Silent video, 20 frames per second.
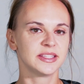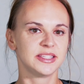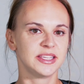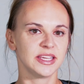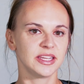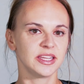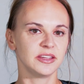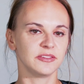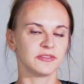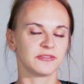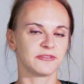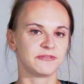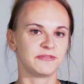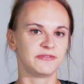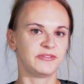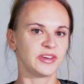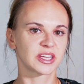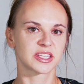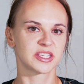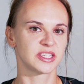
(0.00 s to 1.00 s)
didn't
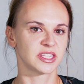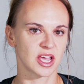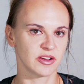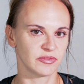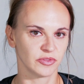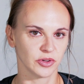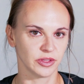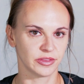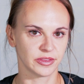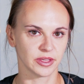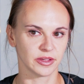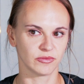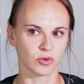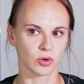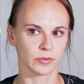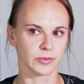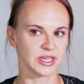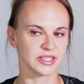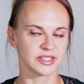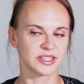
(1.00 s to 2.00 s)
fix everything for me.